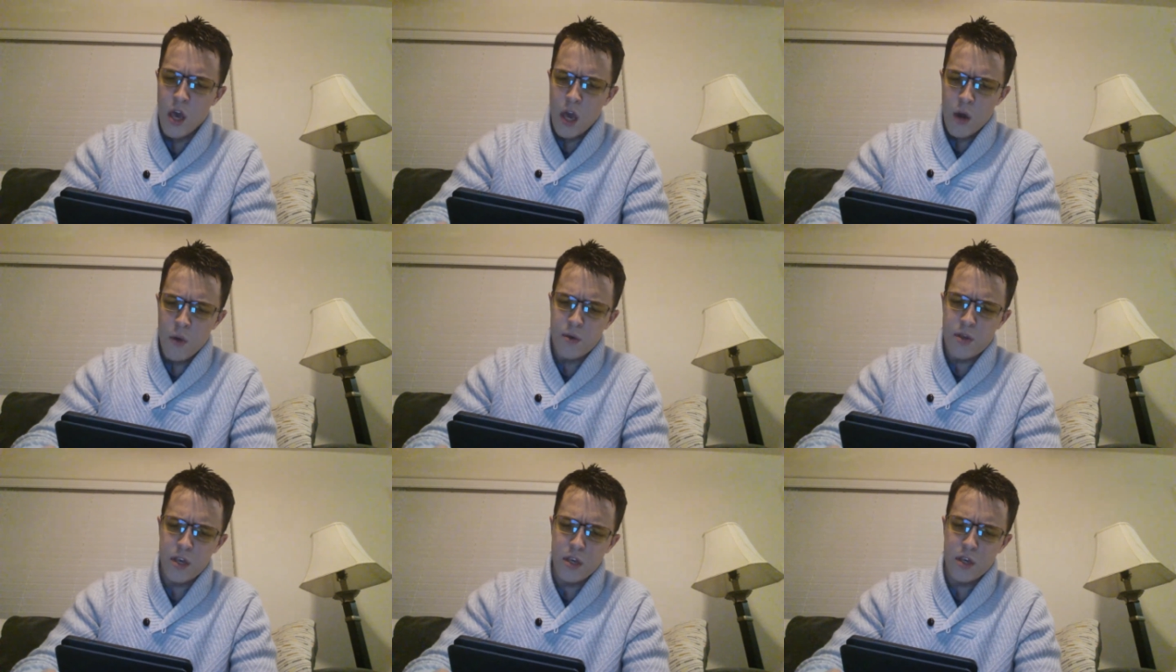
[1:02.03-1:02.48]

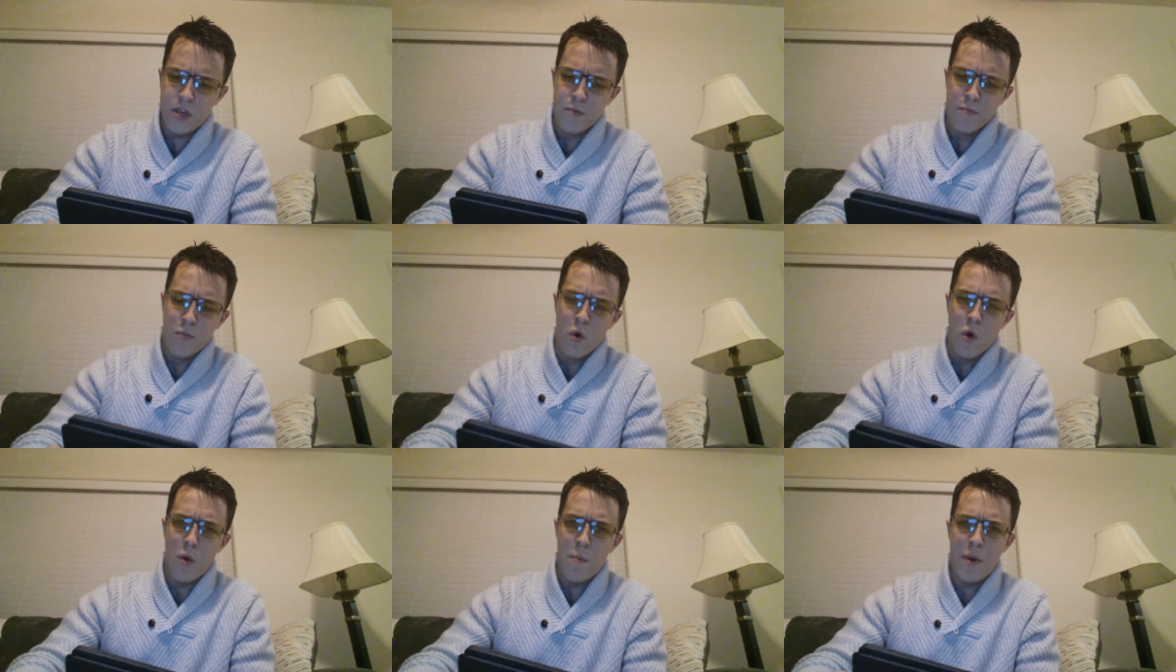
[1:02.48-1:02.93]
It was this
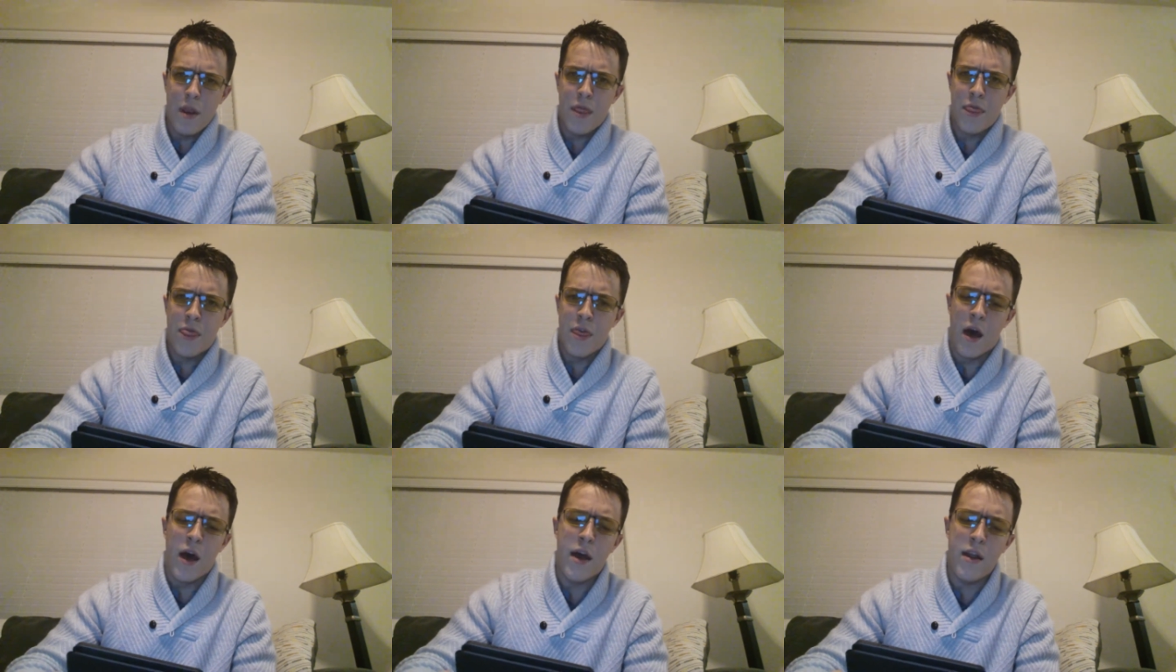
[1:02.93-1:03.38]
morbid
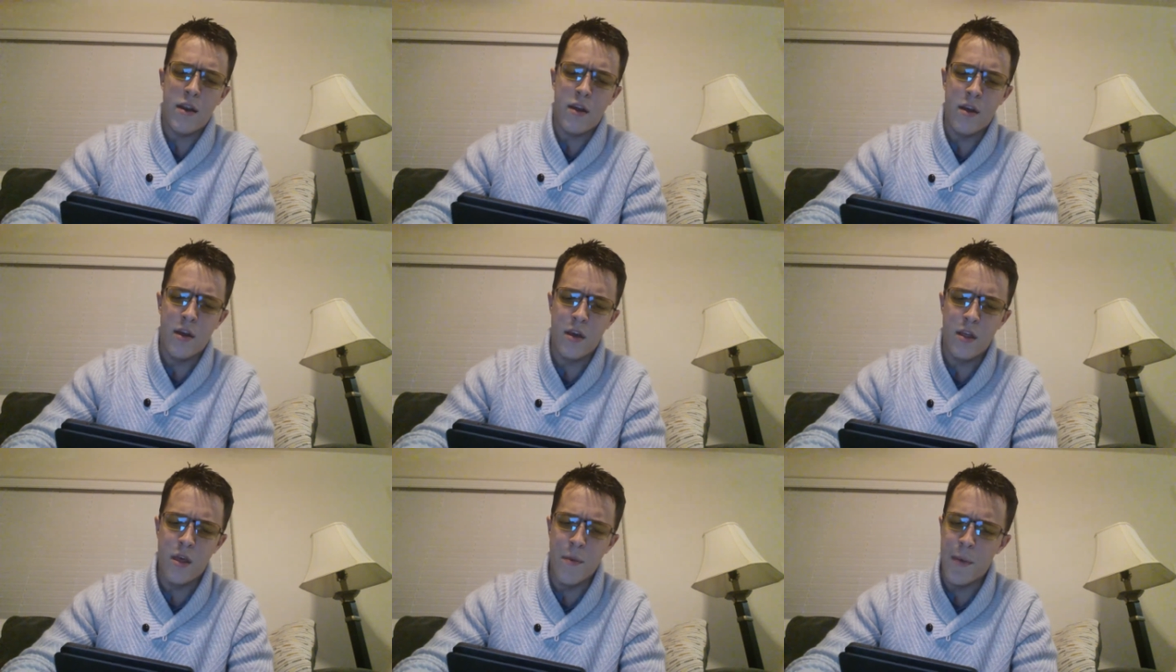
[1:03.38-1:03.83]
thought
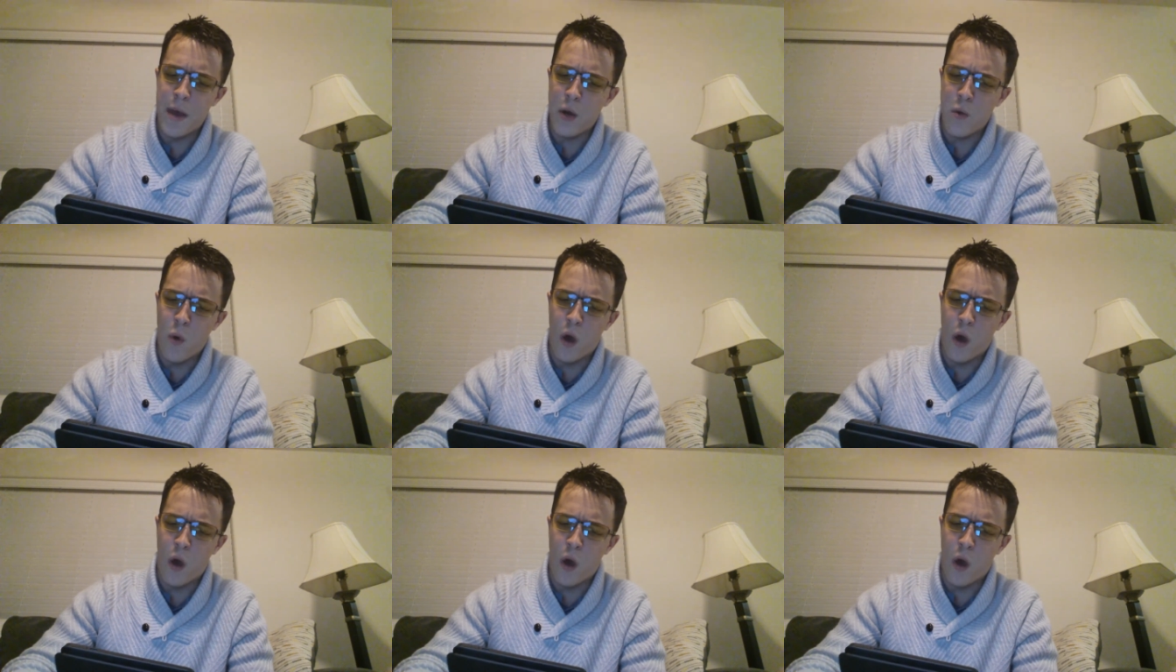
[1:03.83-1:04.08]
that made